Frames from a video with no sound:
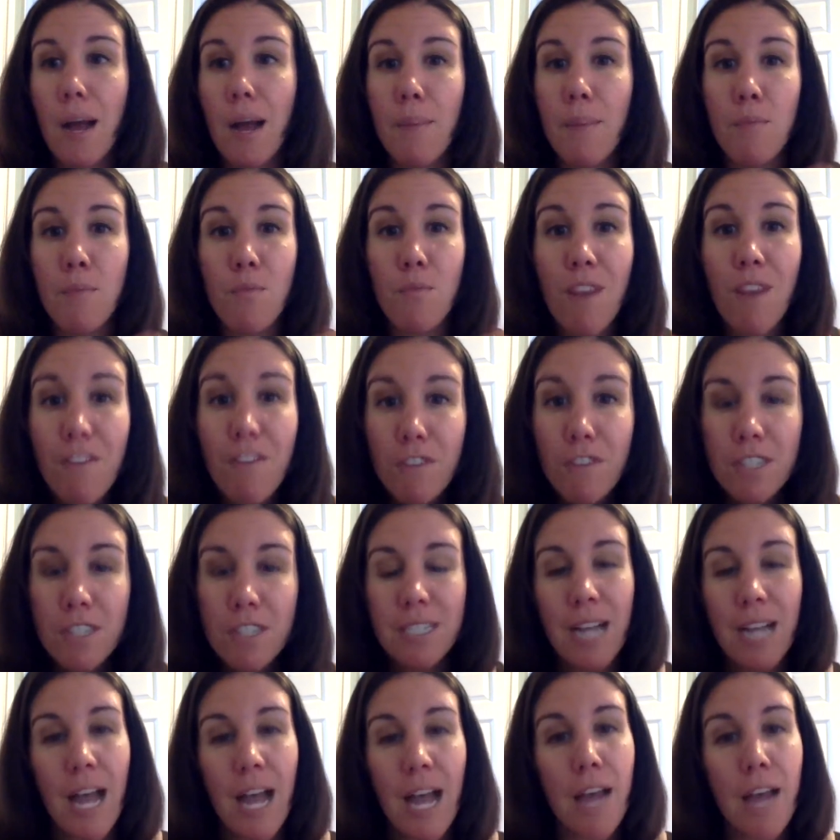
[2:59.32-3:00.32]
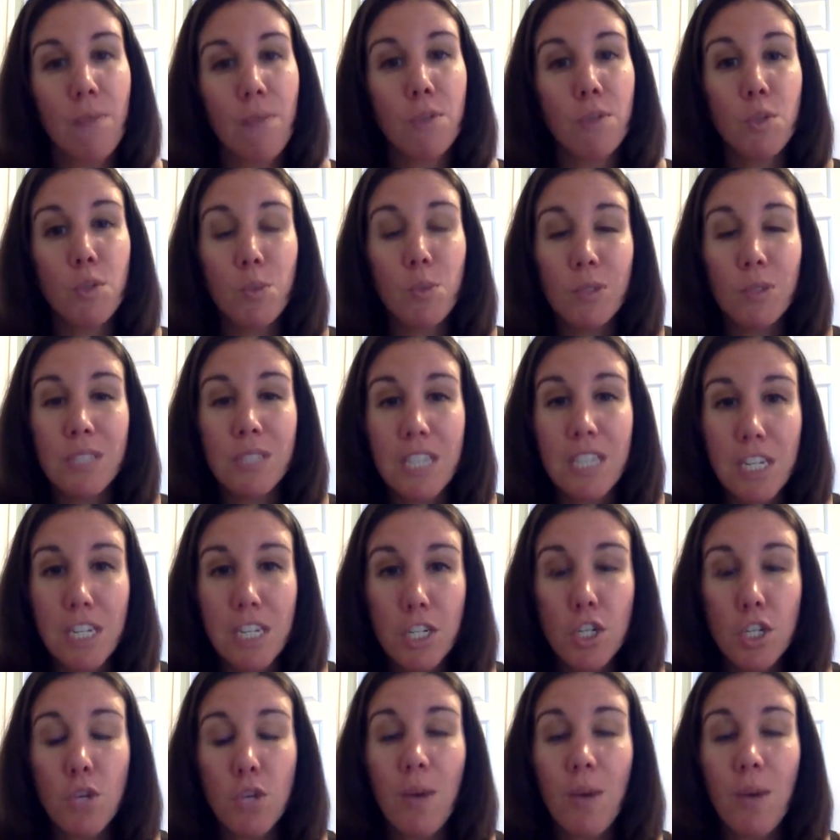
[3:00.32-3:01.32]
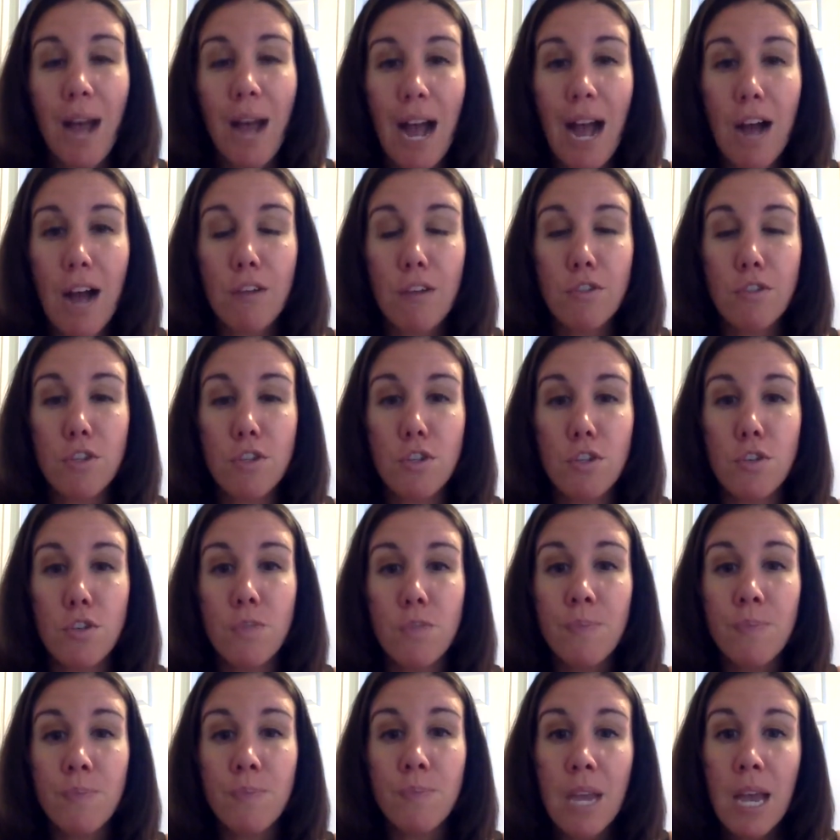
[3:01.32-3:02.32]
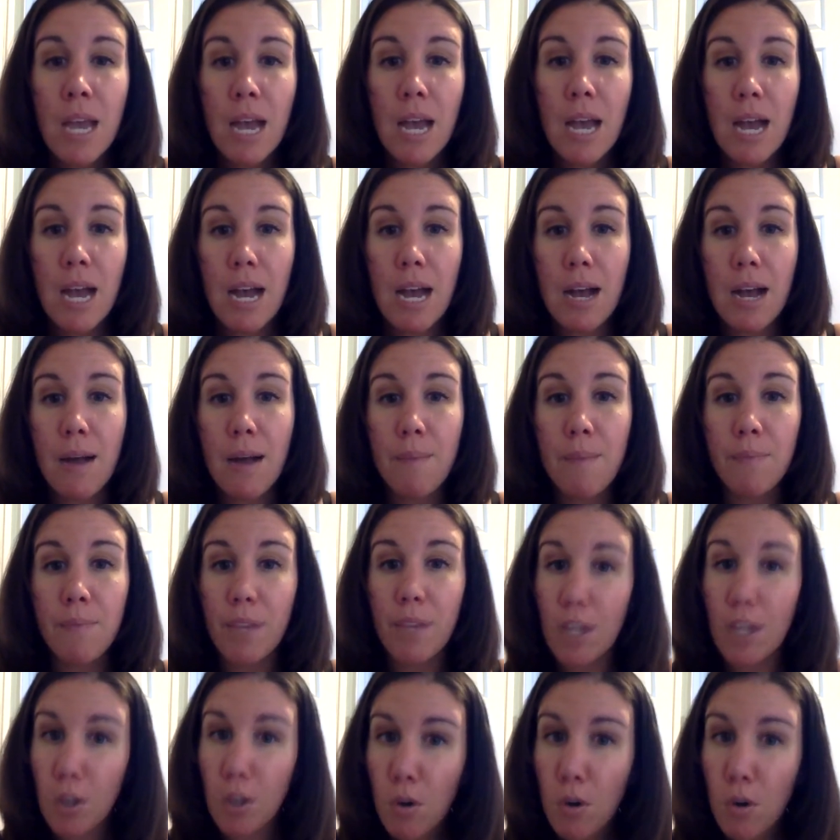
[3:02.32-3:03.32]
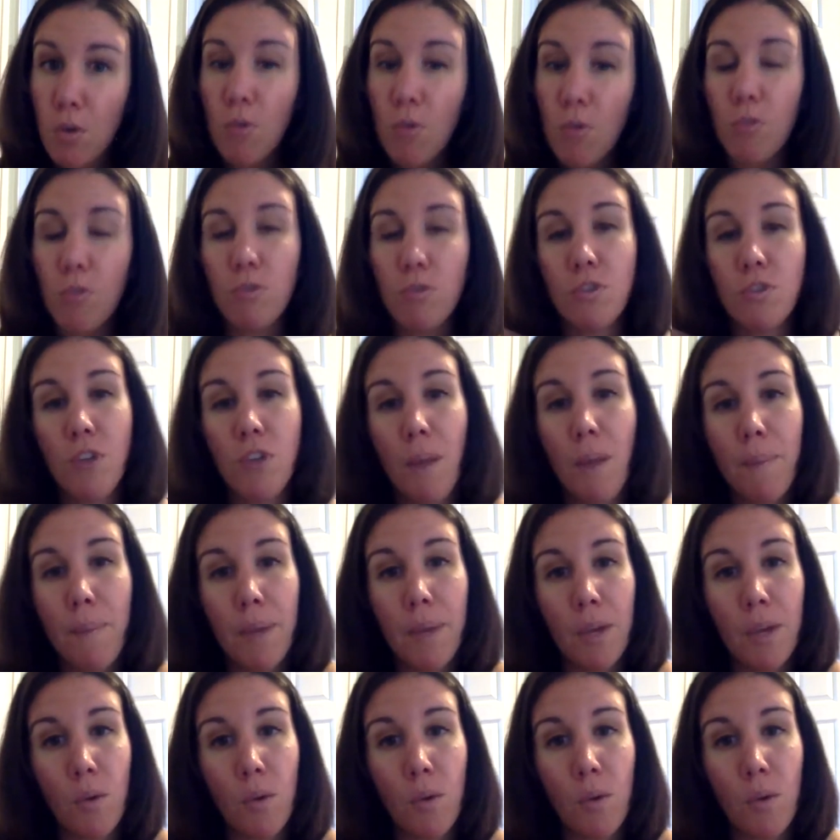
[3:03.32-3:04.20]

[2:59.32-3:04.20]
reference guide, which will teach you how to like go grocery shopping